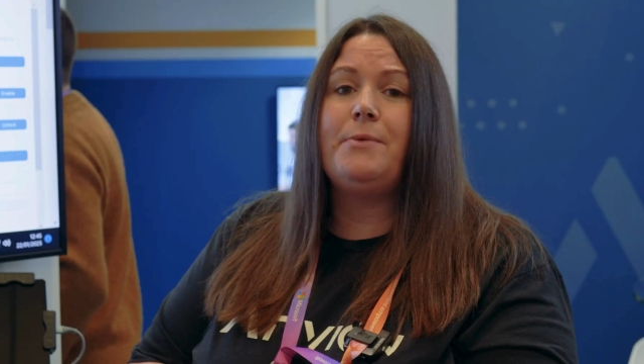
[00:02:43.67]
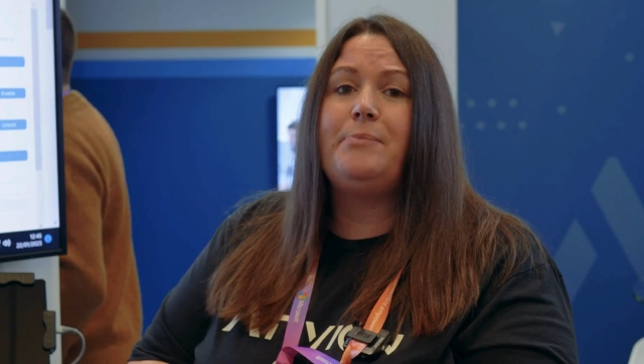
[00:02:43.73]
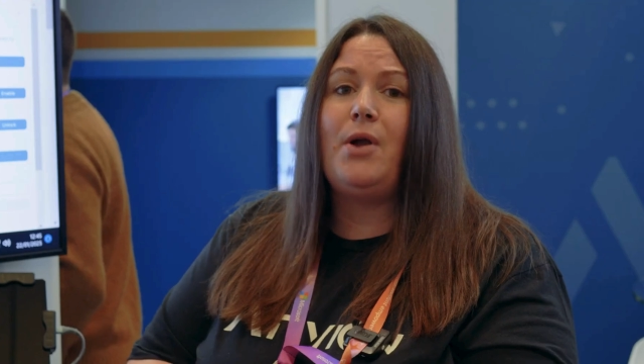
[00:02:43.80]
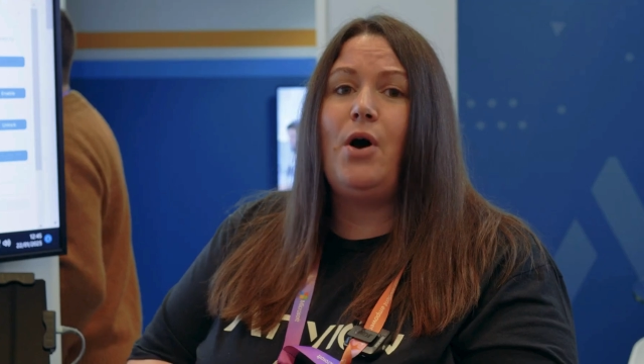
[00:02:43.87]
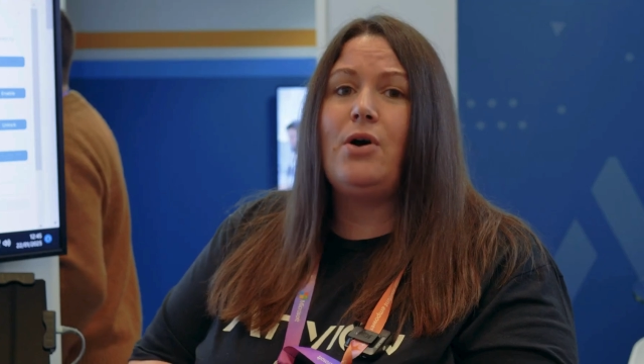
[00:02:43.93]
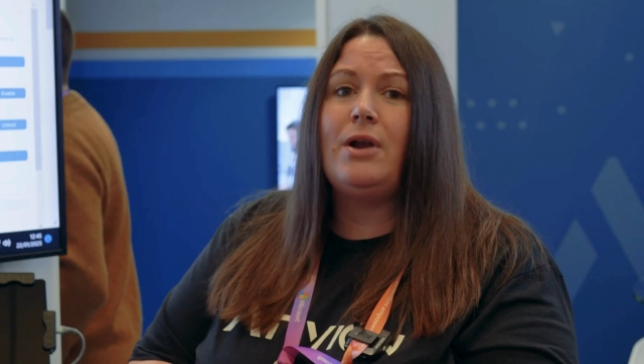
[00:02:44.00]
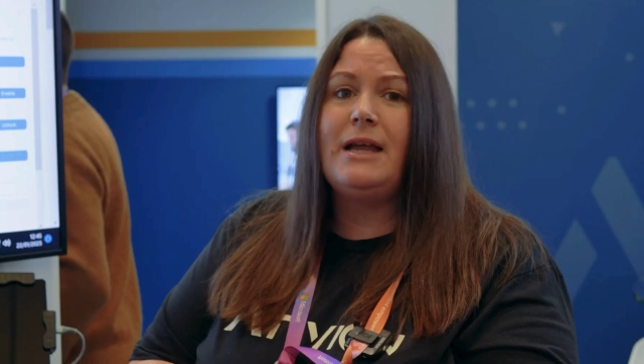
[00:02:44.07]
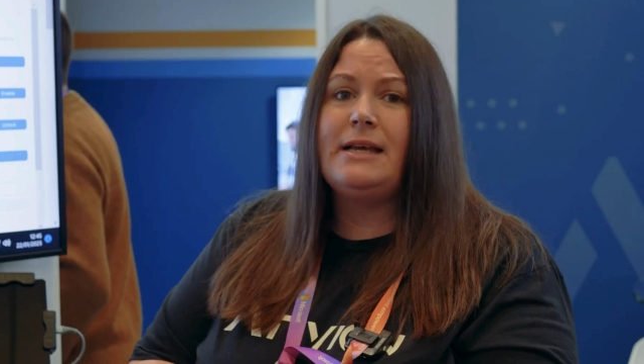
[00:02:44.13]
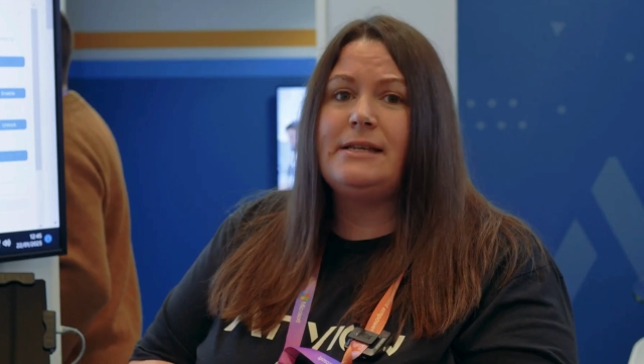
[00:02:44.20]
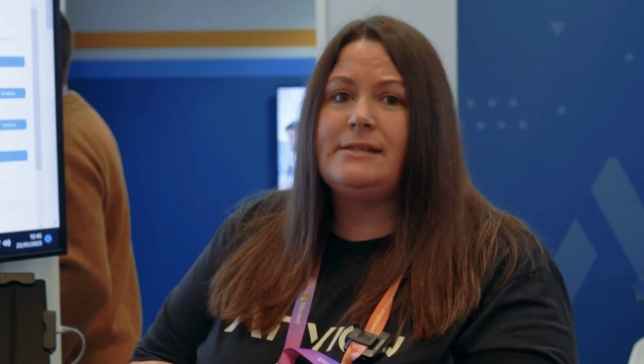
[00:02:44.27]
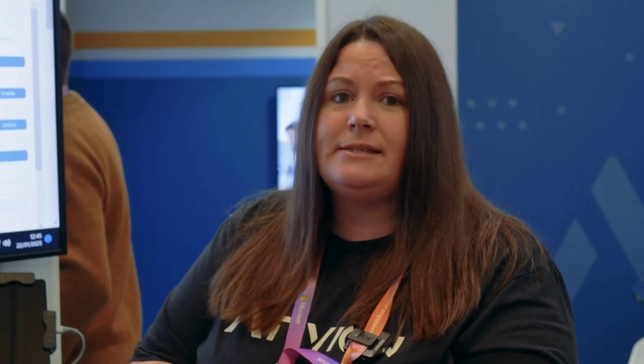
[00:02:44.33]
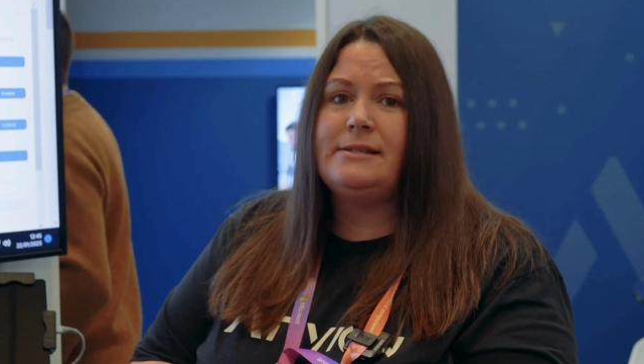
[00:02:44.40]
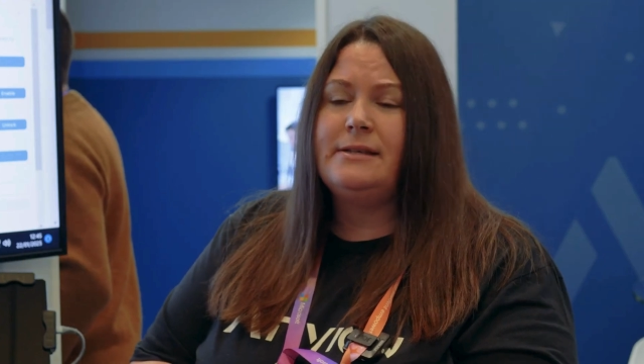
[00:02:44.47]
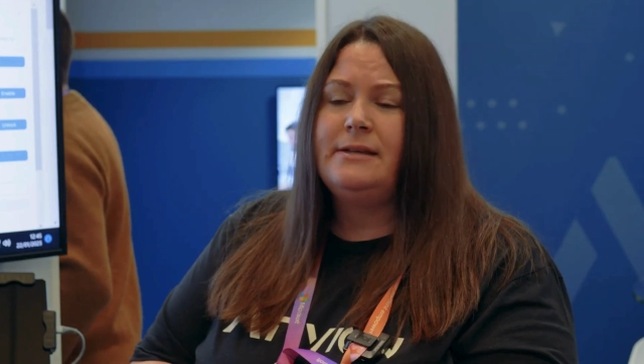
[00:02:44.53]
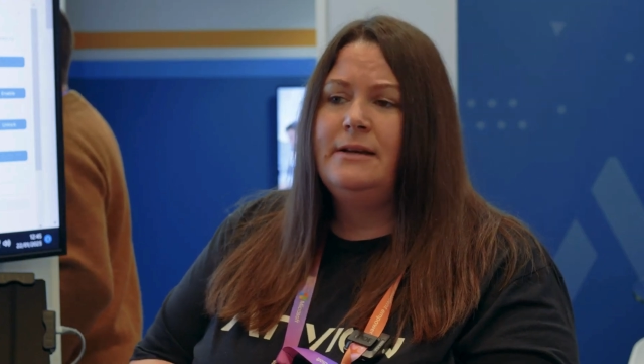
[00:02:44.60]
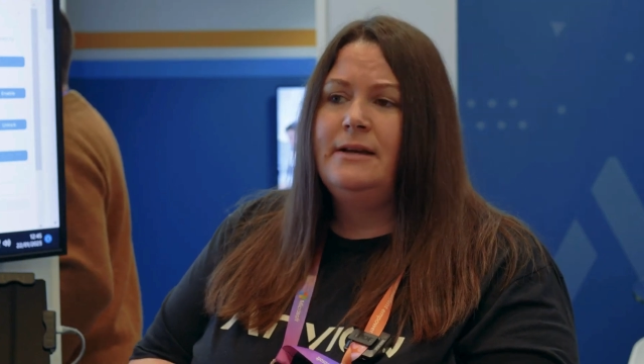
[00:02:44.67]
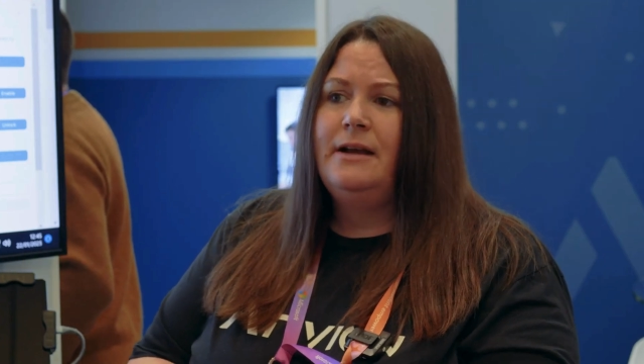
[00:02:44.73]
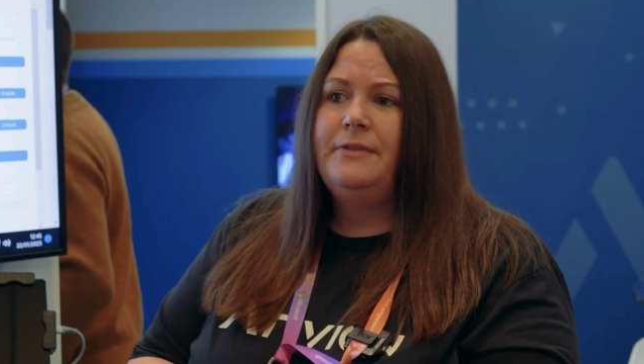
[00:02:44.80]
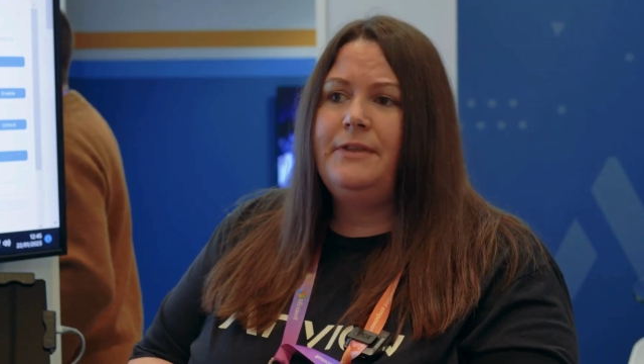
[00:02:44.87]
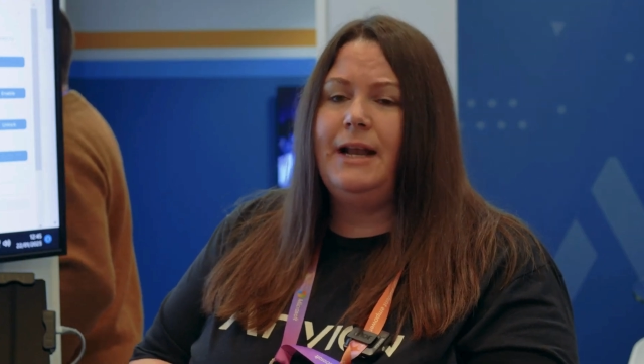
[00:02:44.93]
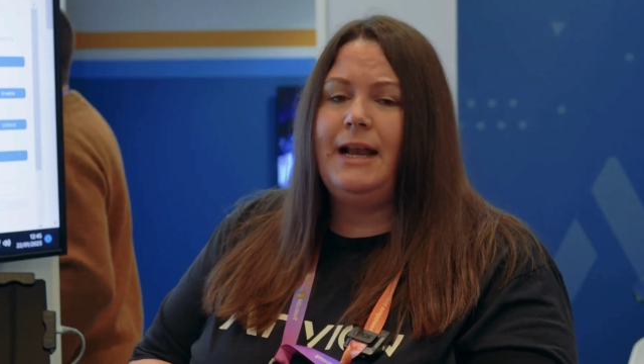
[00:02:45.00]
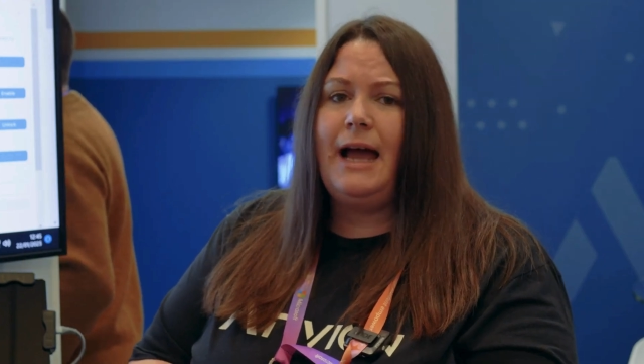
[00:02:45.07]
and block lists.
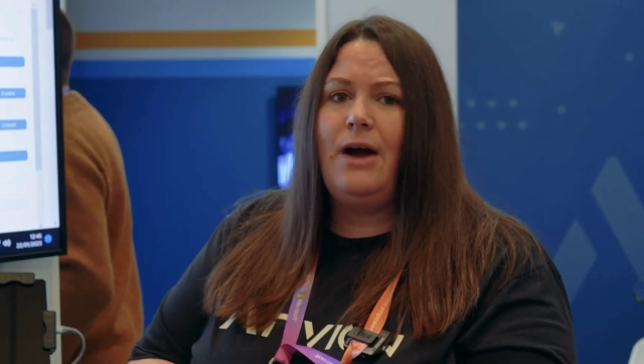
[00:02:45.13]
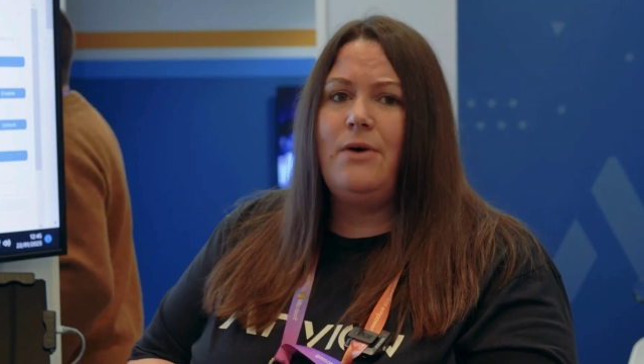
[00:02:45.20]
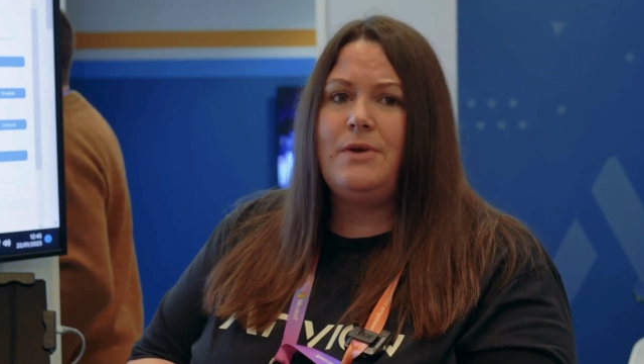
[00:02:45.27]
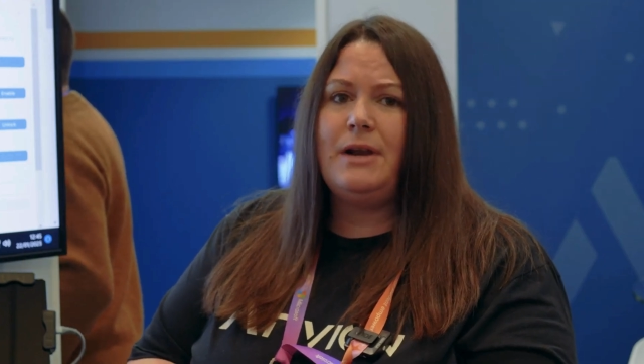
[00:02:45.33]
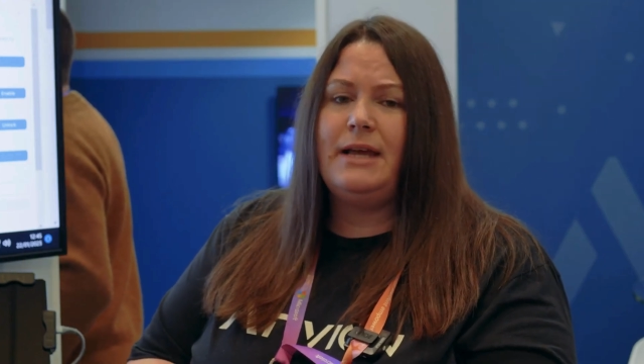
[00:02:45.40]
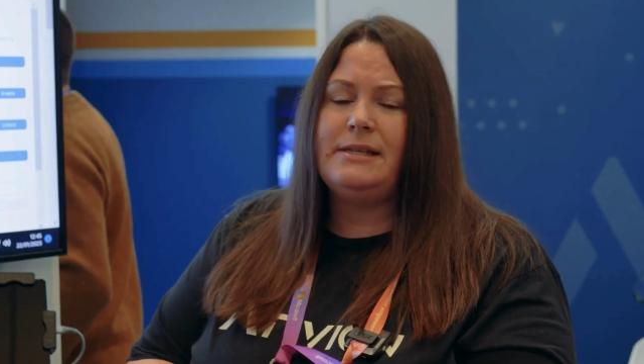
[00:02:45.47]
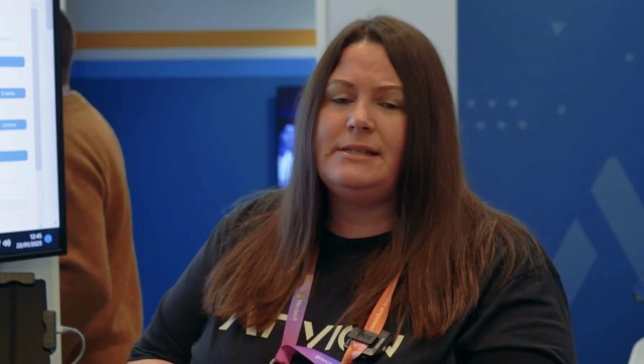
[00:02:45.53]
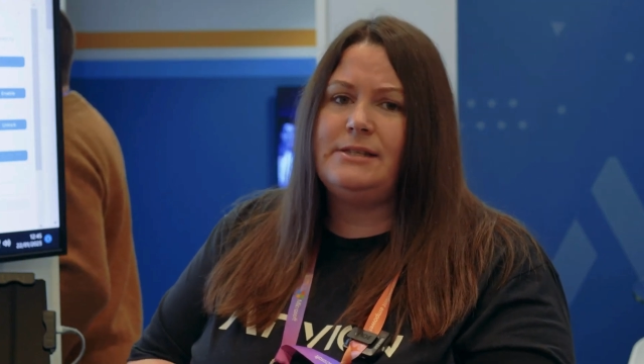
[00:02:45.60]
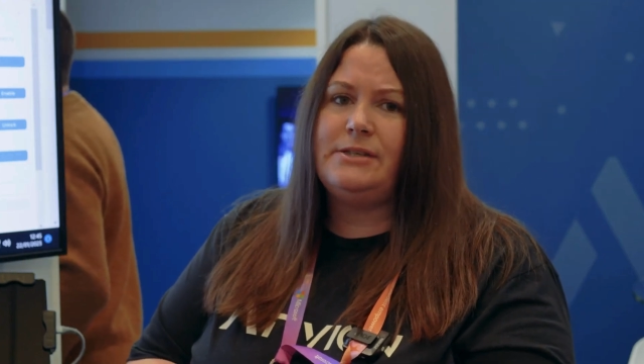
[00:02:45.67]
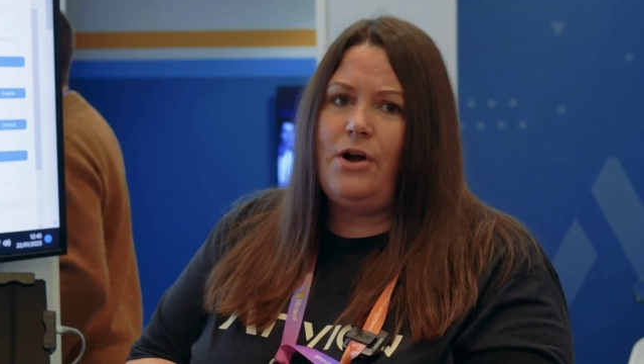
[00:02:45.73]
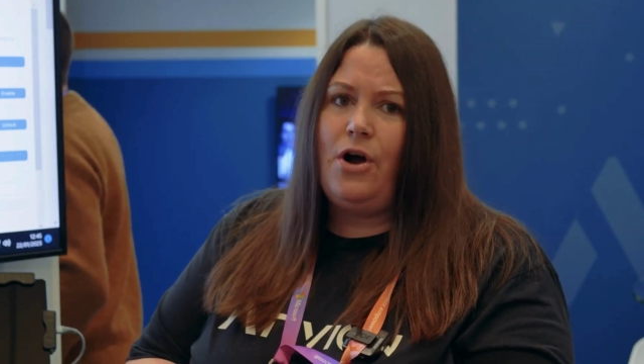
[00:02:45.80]
The allowed lists